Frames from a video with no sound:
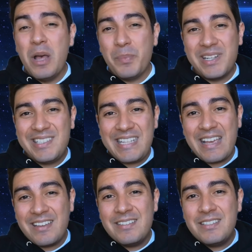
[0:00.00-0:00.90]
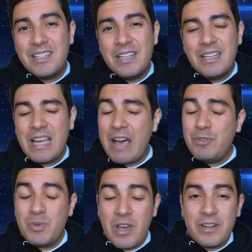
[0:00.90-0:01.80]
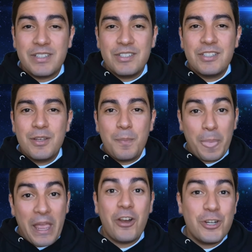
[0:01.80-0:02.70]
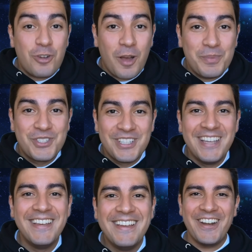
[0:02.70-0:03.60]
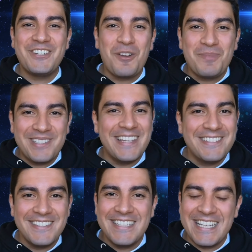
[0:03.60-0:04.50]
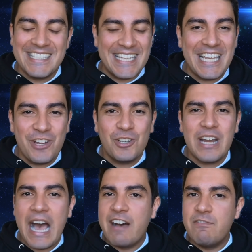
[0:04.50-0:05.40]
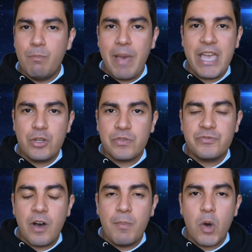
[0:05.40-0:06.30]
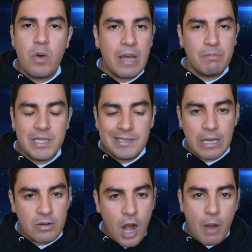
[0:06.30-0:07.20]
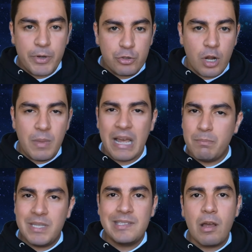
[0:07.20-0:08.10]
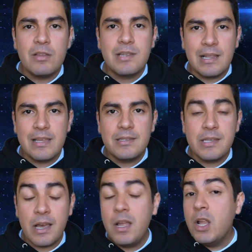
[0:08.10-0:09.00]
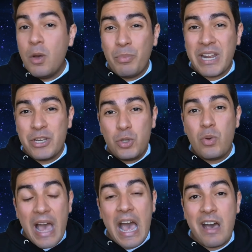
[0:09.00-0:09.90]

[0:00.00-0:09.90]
But second, I have to be honest, airdrops. Airdrop season is here. I have major FOMO. I missed out on Arbitrum, I missed out on Celestia, but I do have